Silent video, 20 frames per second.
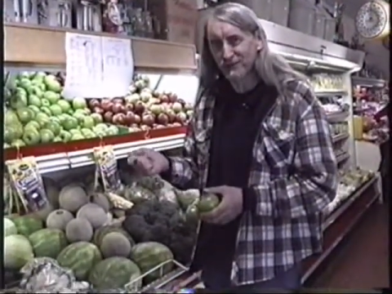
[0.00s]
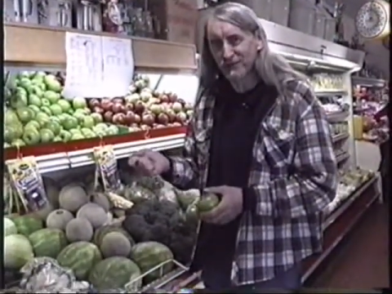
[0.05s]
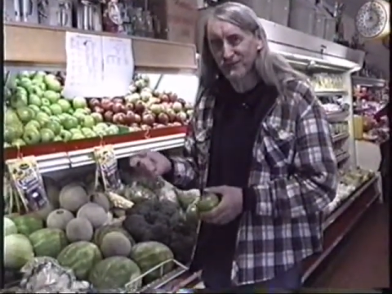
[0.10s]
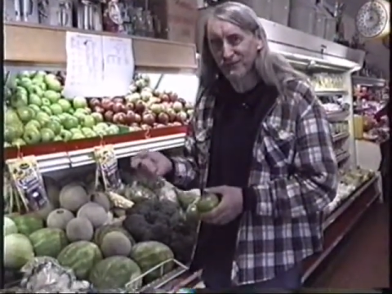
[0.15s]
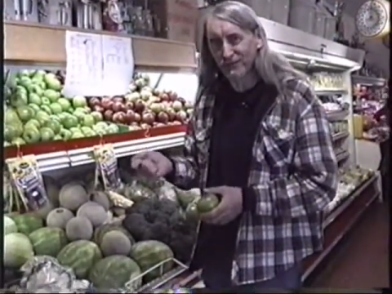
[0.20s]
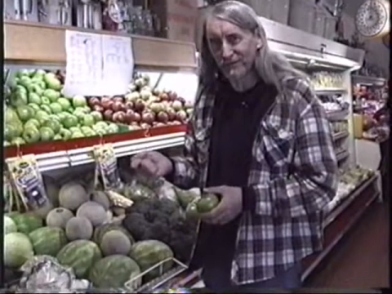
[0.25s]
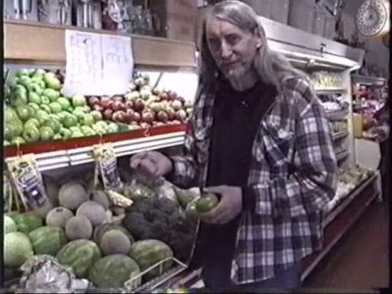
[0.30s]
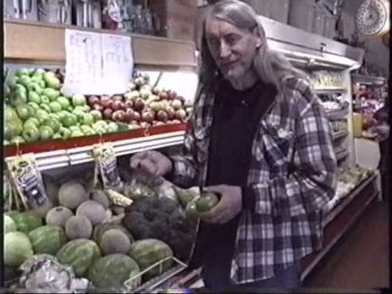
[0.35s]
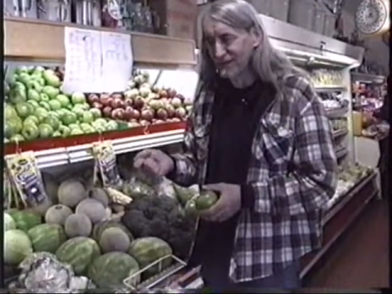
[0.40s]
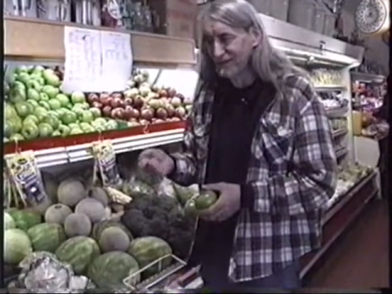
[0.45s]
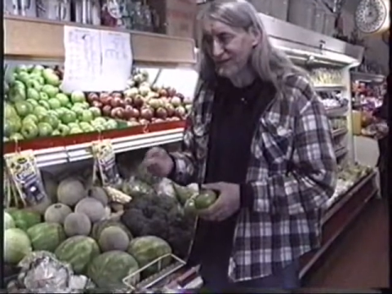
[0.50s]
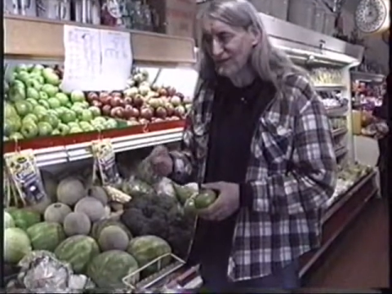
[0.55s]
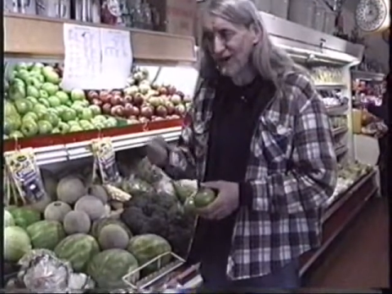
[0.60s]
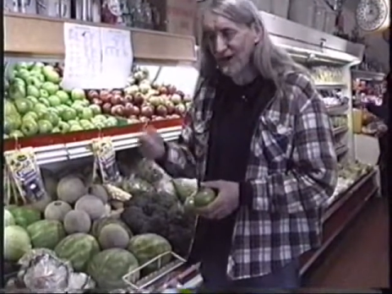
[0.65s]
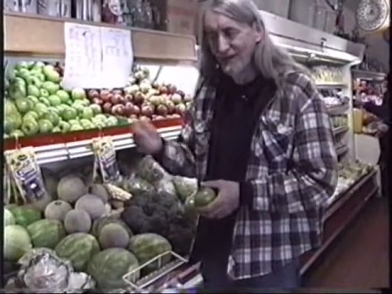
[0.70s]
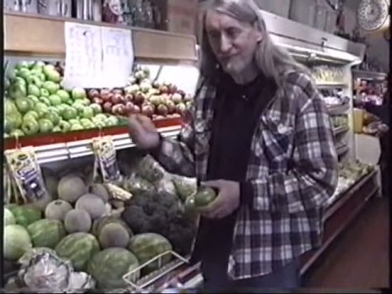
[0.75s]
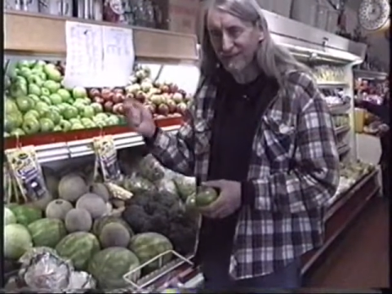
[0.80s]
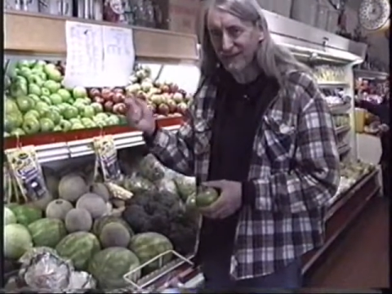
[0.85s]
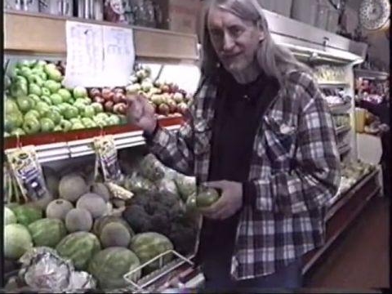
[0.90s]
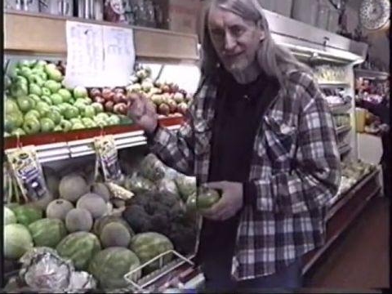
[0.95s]
sugar, our
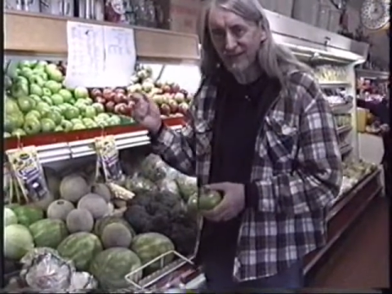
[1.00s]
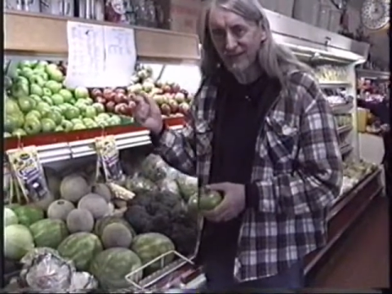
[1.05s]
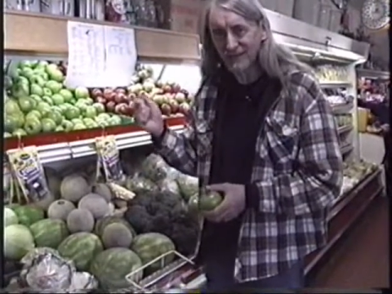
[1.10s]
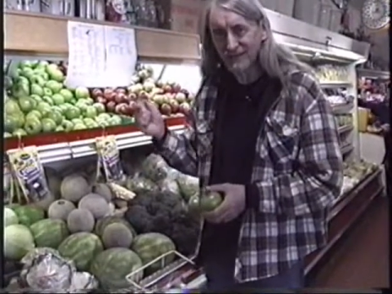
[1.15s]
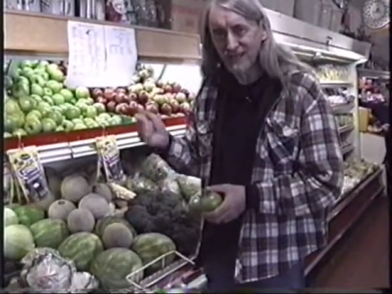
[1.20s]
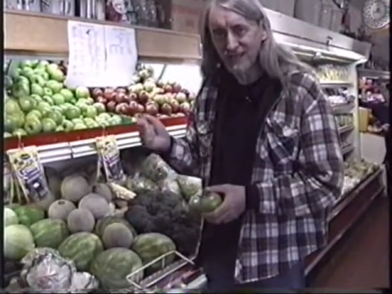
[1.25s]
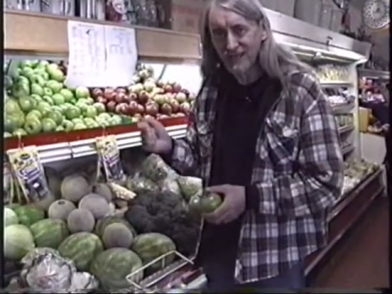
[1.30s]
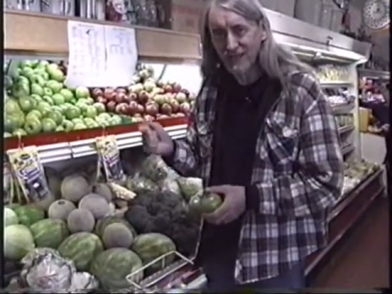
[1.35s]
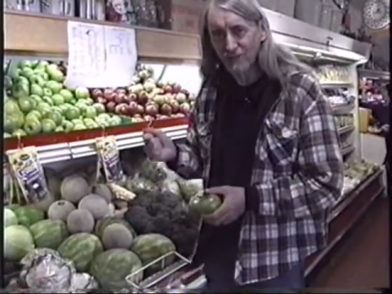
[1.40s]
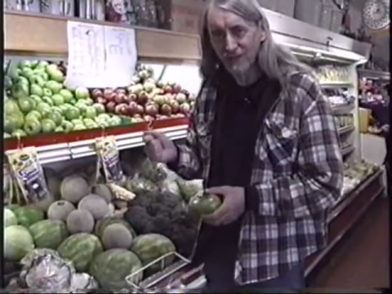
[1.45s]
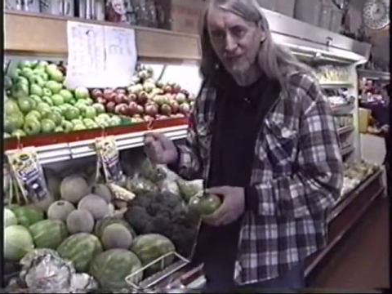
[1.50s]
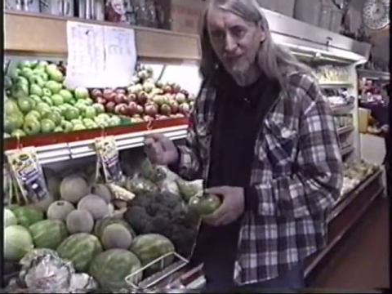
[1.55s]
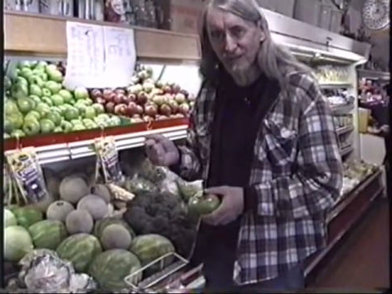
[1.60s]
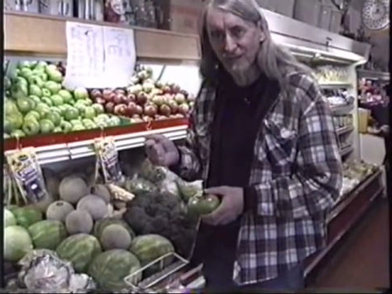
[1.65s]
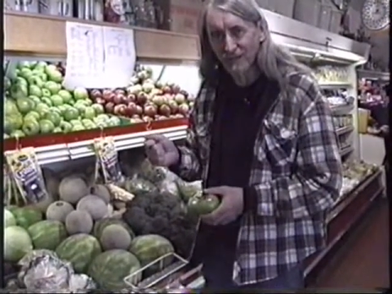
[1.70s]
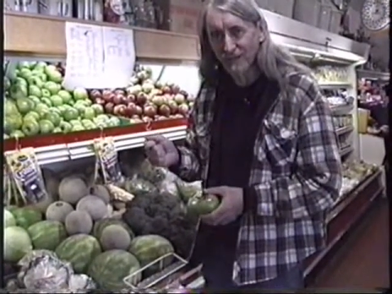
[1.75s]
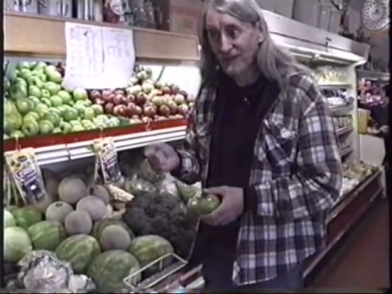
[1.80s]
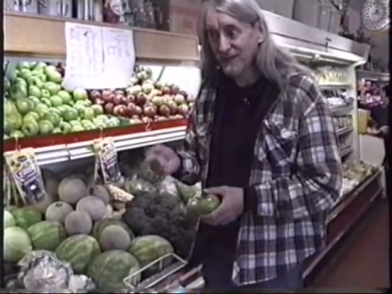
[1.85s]
coffee, and our tea with,